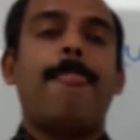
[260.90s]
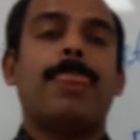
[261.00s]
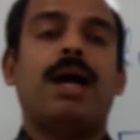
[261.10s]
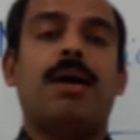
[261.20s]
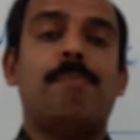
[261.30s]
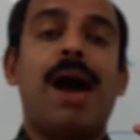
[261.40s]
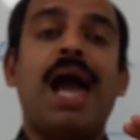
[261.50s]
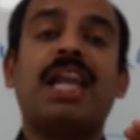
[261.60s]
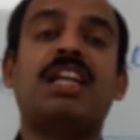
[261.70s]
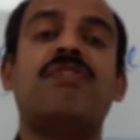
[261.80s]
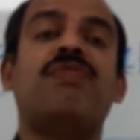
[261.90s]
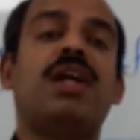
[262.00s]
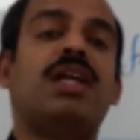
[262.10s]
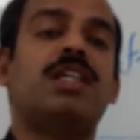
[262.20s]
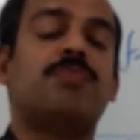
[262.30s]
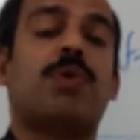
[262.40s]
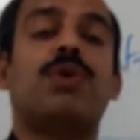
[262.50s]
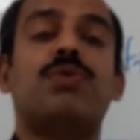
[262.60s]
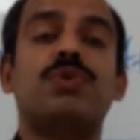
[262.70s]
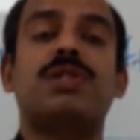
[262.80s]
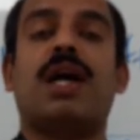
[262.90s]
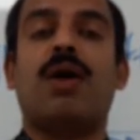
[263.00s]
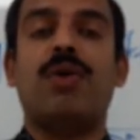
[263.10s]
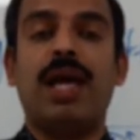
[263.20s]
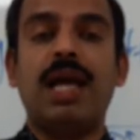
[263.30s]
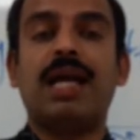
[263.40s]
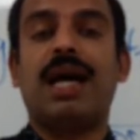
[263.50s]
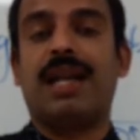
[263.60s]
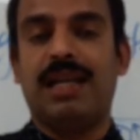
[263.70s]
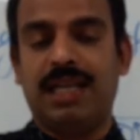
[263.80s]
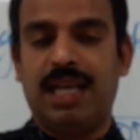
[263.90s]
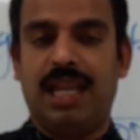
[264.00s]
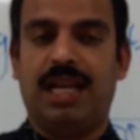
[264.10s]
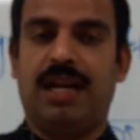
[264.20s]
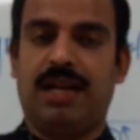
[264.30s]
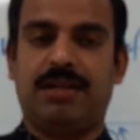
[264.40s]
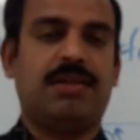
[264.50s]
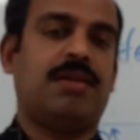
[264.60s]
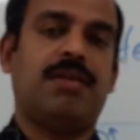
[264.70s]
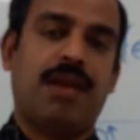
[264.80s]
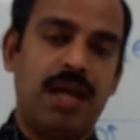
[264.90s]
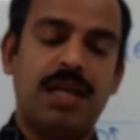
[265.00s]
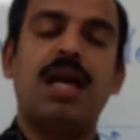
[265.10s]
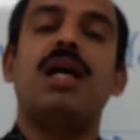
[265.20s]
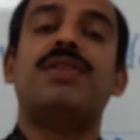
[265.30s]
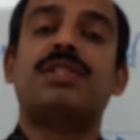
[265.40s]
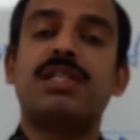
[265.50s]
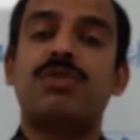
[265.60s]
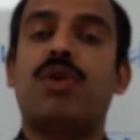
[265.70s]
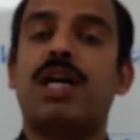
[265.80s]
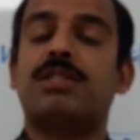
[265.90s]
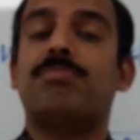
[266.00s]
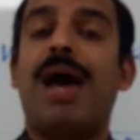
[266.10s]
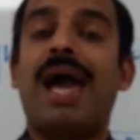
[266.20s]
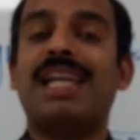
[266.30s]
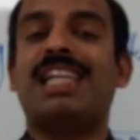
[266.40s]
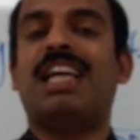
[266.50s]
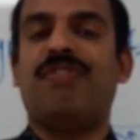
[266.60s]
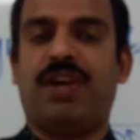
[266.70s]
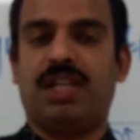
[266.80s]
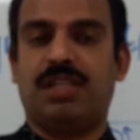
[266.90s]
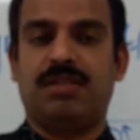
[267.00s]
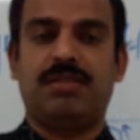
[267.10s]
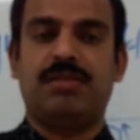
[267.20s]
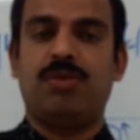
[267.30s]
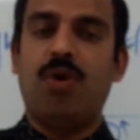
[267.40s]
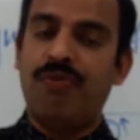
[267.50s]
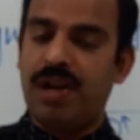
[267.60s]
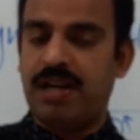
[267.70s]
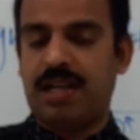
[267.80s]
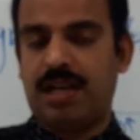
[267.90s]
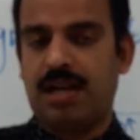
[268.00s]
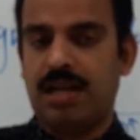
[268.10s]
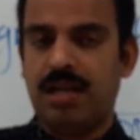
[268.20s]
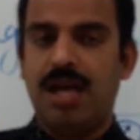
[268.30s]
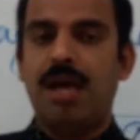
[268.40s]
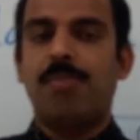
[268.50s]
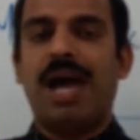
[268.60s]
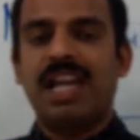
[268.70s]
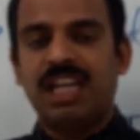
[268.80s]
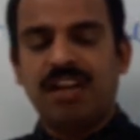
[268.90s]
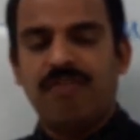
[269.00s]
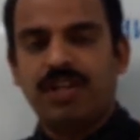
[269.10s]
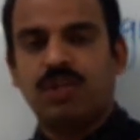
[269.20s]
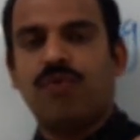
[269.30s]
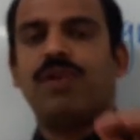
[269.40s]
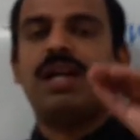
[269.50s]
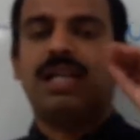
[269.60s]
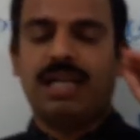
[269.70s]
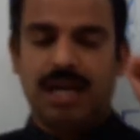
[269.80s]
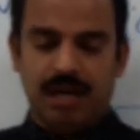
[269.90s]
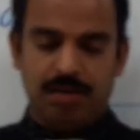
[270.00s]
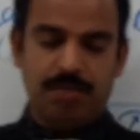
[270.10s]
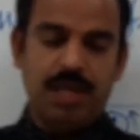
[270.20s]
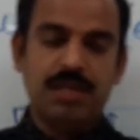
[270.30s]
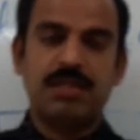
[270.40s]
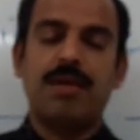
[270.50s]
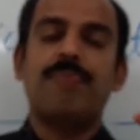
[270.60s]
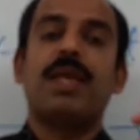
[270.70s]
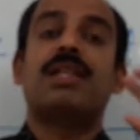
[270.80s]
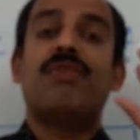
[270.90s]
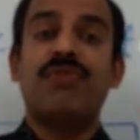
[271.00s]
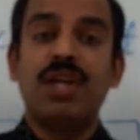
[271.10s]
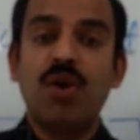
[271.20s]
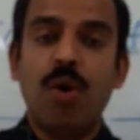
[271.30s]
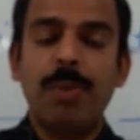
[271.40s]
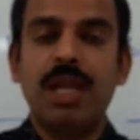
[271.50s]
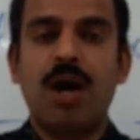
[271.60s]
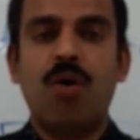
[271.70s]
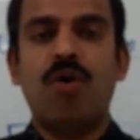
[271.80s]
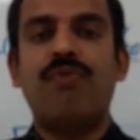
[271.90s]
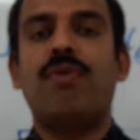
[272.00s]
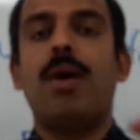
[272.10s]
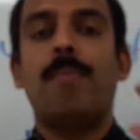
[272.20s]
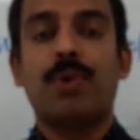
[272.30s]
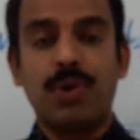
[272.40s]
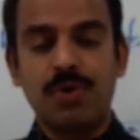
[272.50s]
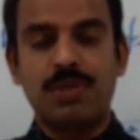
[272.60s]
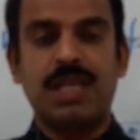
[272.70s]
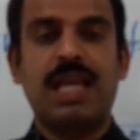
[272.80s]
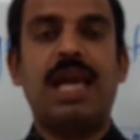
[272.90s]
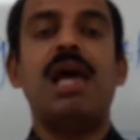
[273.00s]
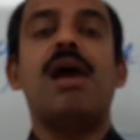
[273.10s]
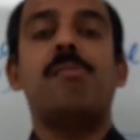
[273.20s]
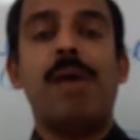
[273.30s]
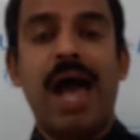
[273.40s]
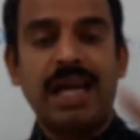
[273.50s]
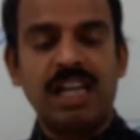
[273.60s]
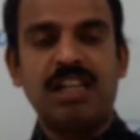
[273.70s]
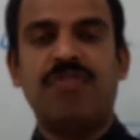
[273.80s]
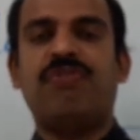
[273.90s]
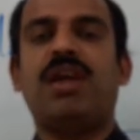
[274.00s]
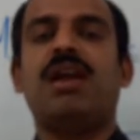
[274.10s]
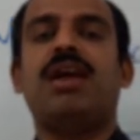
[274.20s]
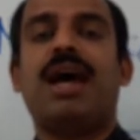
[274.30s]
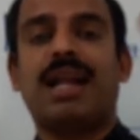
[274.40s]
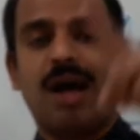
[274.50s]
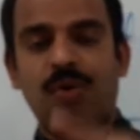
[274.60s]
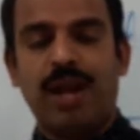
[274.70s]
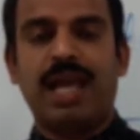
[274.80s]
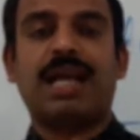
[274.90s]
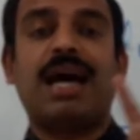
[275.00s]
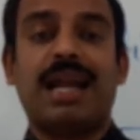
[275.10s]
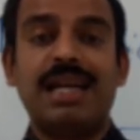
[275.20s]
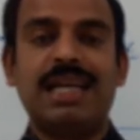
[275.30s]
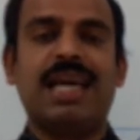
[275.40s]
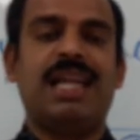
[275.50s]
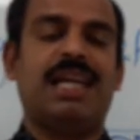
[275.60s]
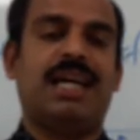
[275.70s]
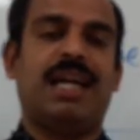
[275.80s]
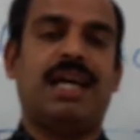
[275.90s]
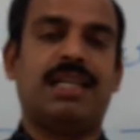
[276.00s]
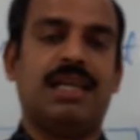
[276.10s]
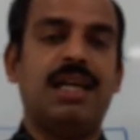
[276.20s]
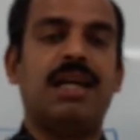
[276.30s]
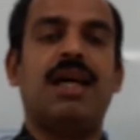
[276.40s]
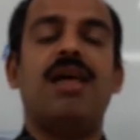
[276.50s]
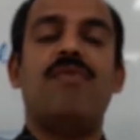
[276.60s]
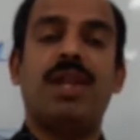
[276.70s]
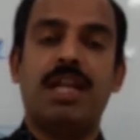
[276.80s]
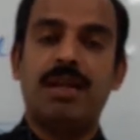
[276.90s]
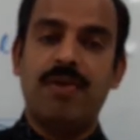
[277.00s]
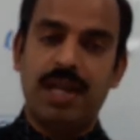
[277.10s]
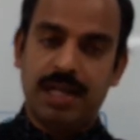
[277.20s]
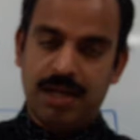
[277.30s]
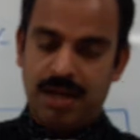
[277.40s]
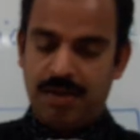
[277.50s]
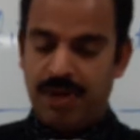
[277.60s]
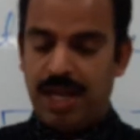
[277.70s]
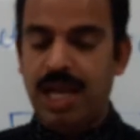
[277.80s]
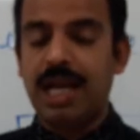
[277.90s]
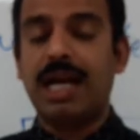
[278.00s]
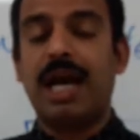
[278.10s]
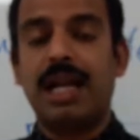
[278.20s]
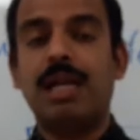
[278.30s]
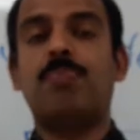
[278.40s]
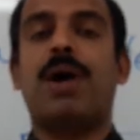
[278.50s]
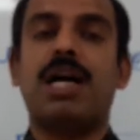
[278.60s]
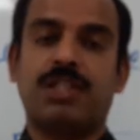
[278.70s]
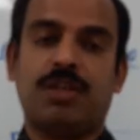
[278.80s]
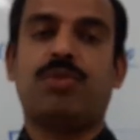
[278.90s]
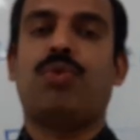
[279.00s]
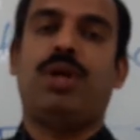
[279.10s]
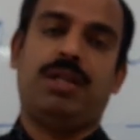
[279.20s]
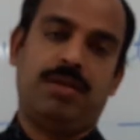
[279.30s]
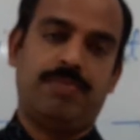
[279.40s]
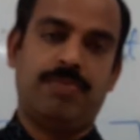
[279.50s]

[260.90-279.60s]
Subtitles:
a magnetic field is produced around a current carrying conductor, right? This is known as magnetic effect of electric current. Magnetic effect of electric current means the phenomena of producing a magnetic field around a current carrying conductor when a current passing through it.